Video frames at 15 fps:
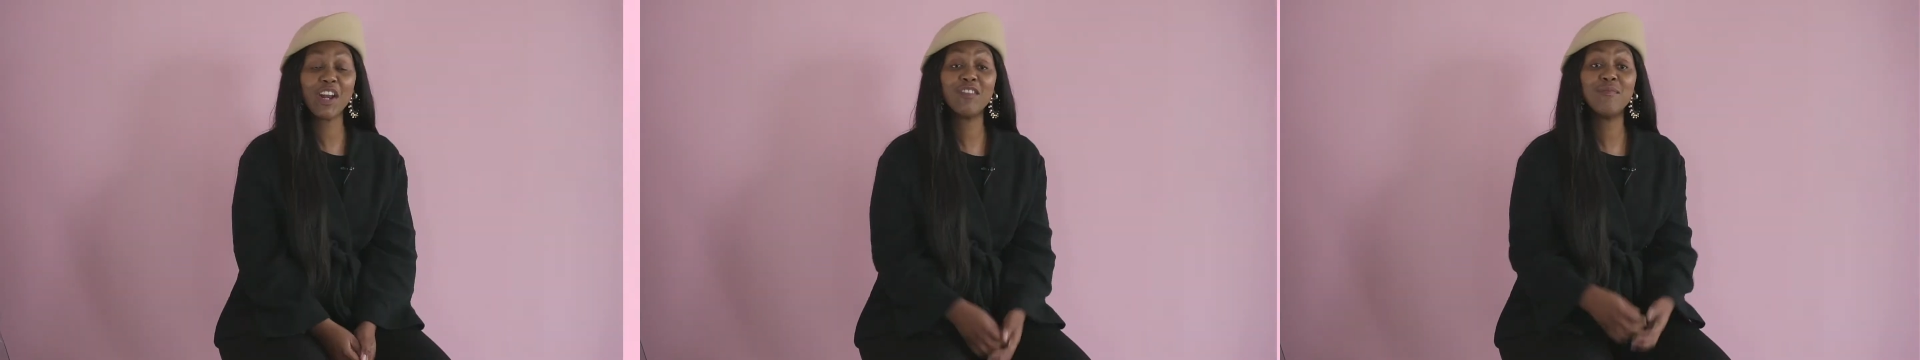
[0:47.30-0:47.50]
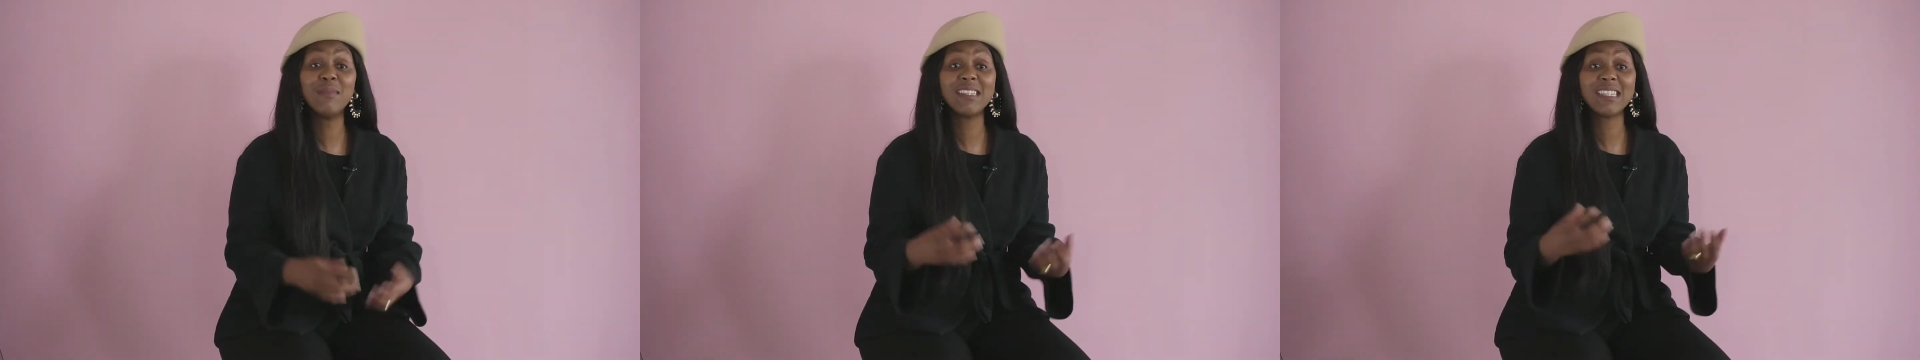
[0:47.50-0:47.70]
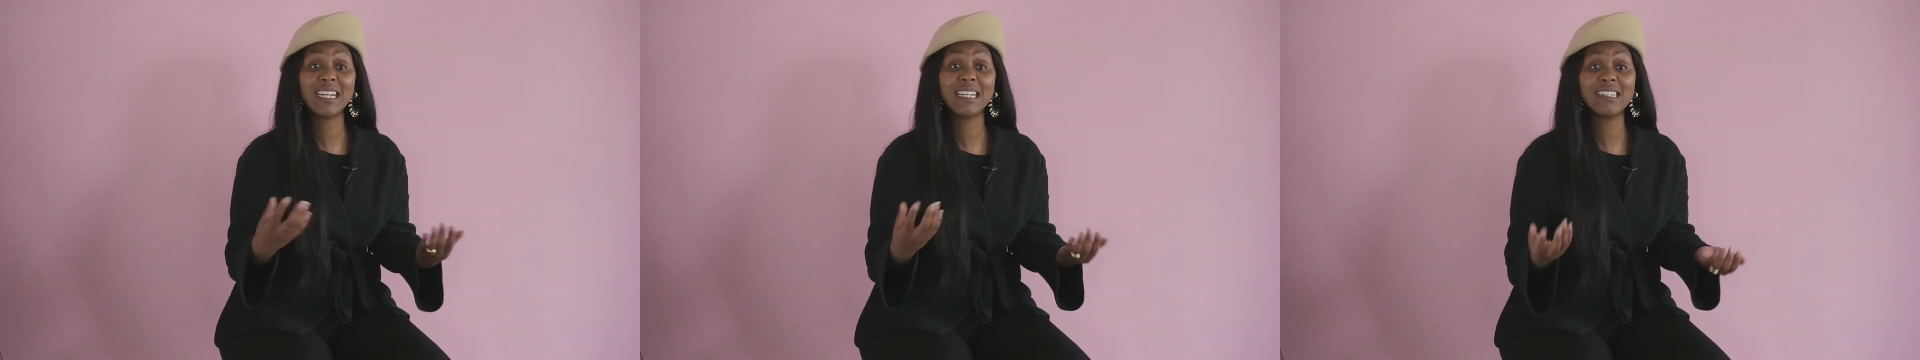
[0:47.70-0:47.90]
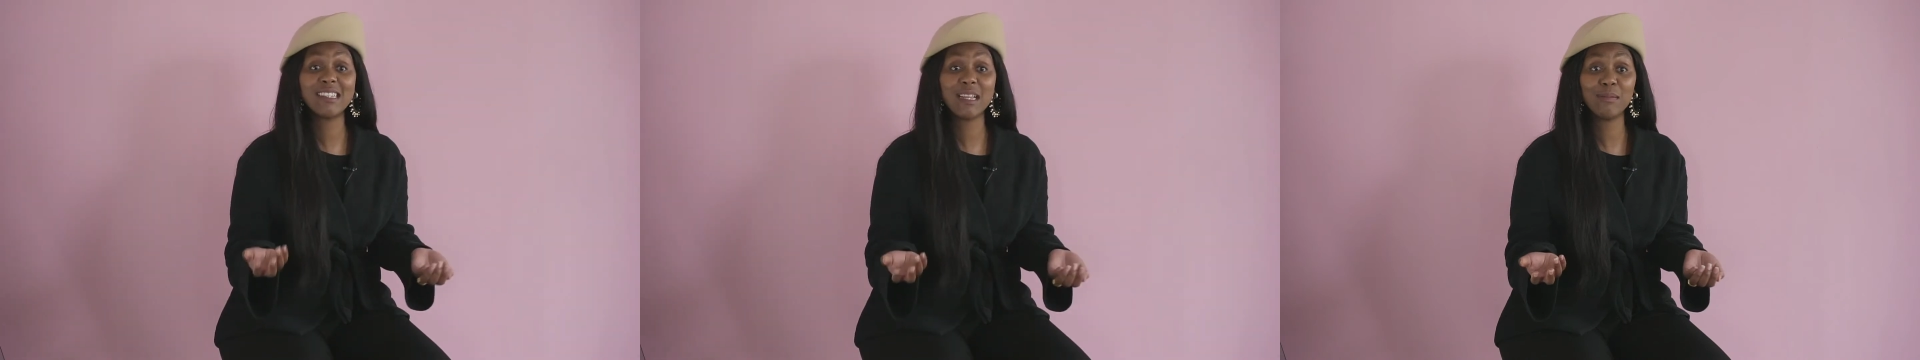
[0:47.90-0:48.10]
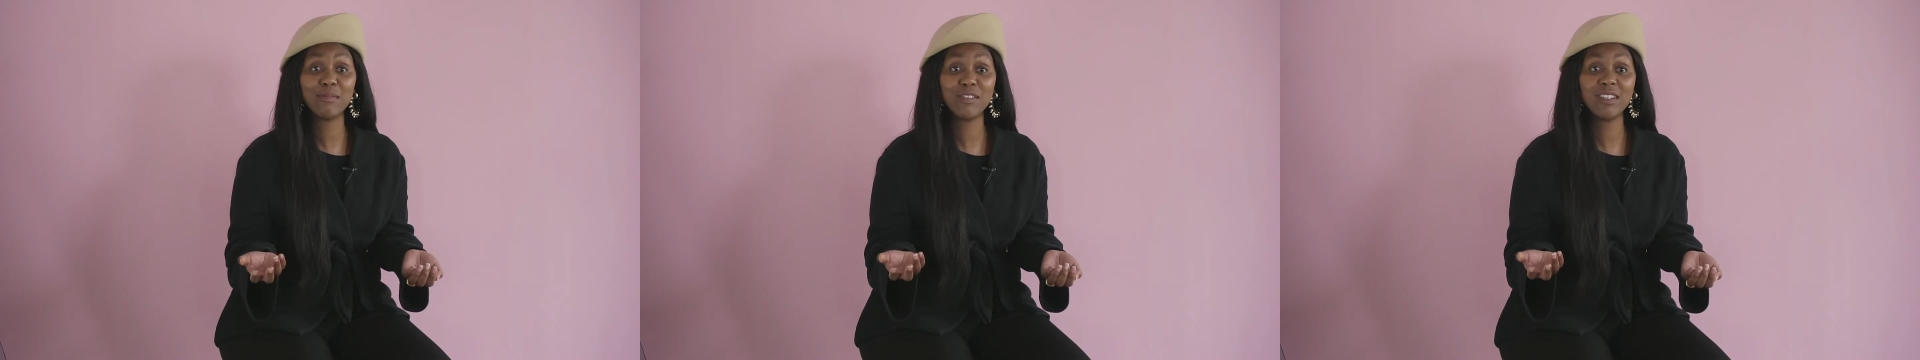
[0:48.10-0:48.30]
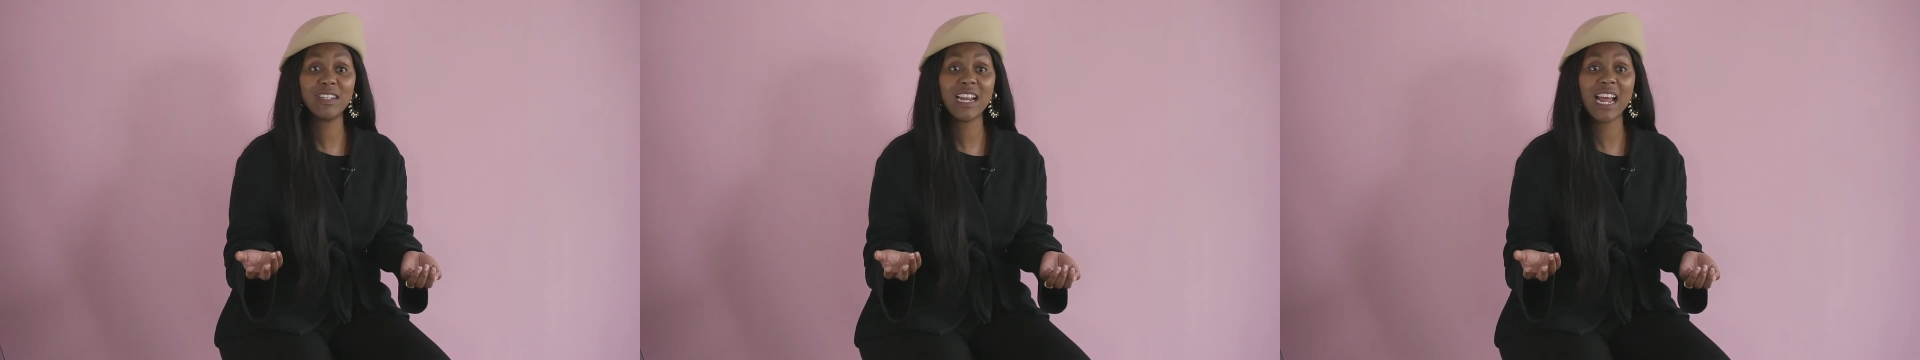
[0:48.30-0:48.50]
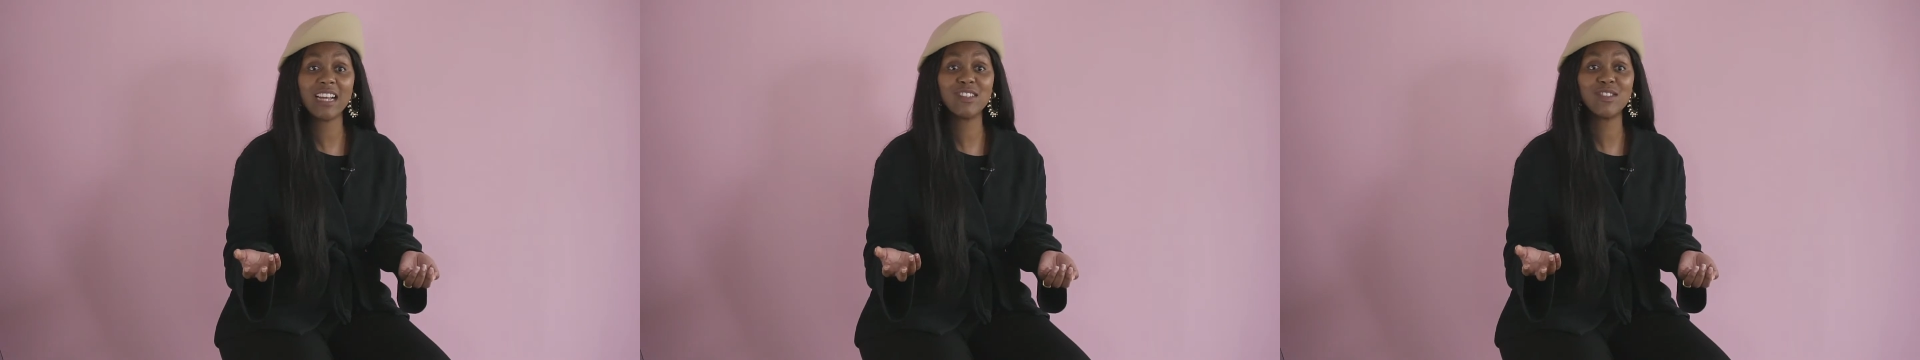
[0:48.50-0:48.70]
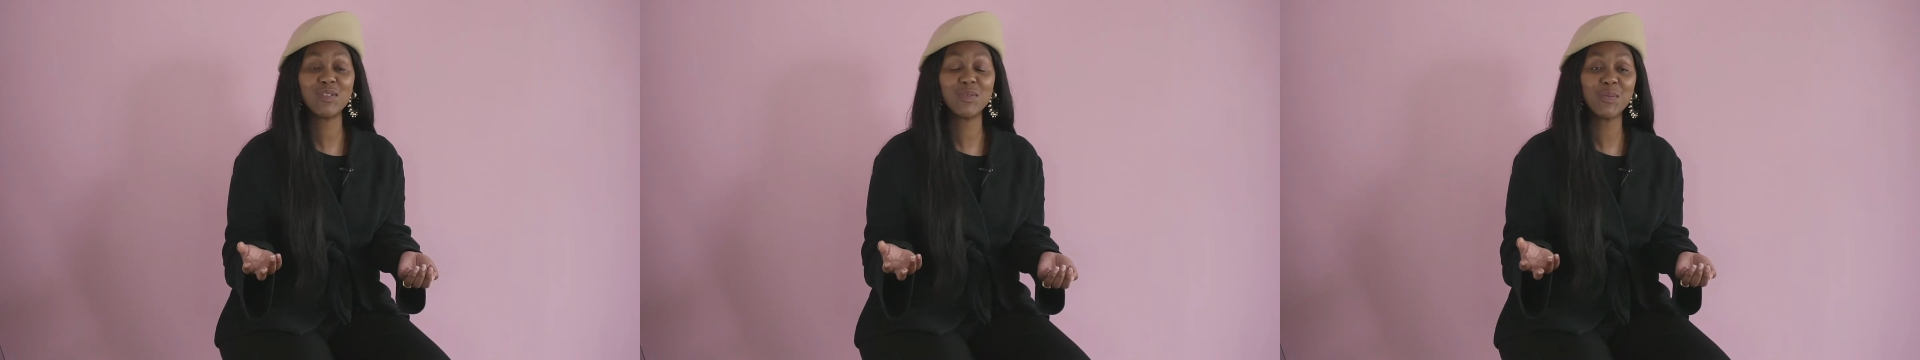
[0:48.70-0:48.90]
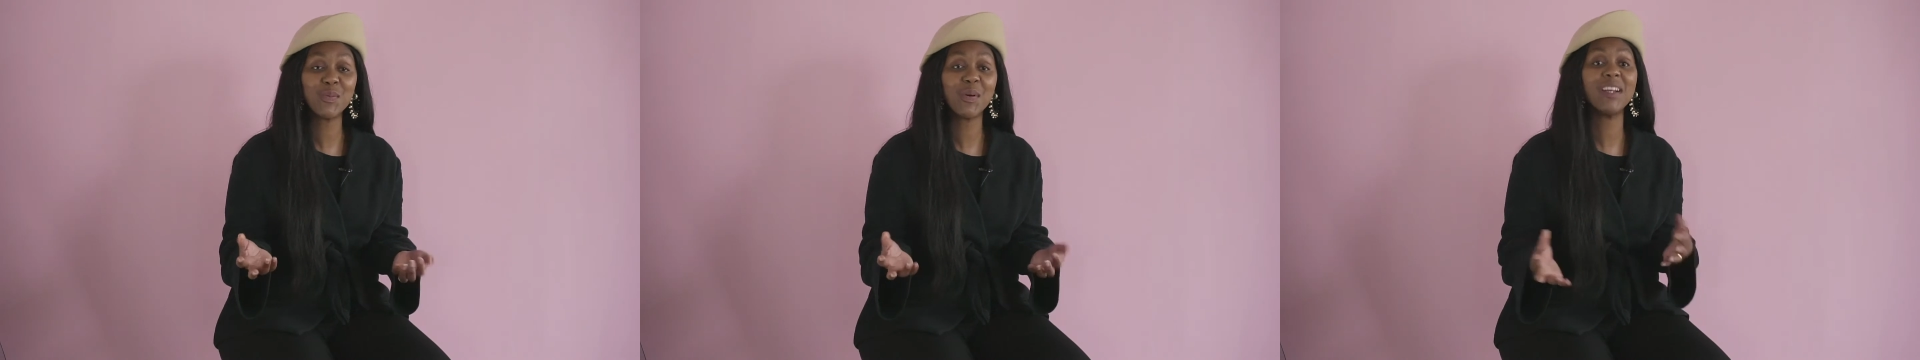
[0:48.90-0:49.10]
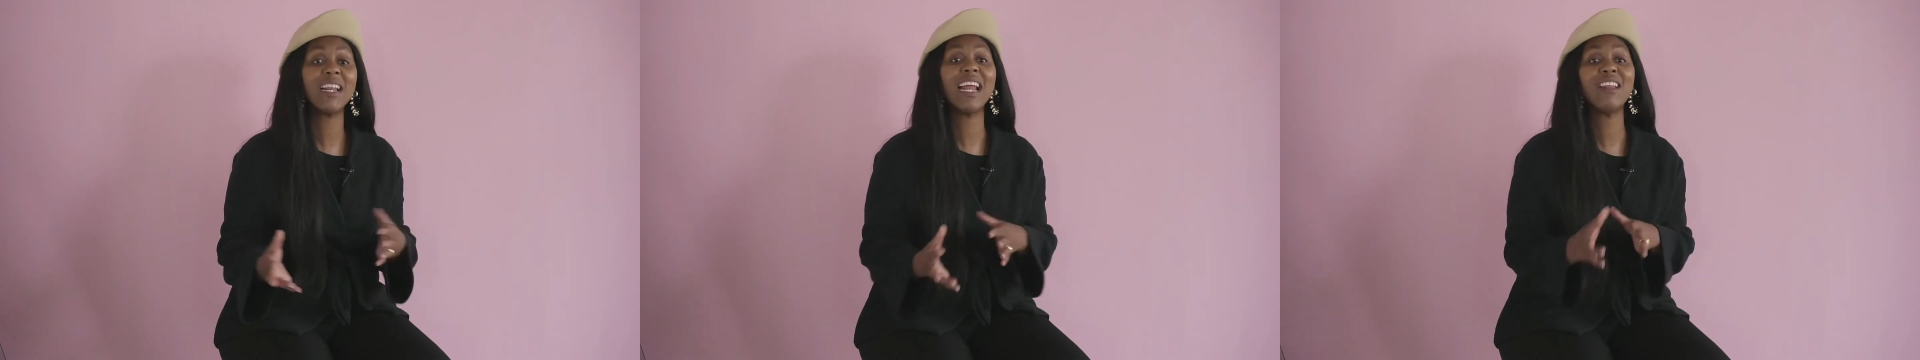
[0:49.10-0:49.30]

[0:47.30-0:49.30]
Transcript: of misconception as to what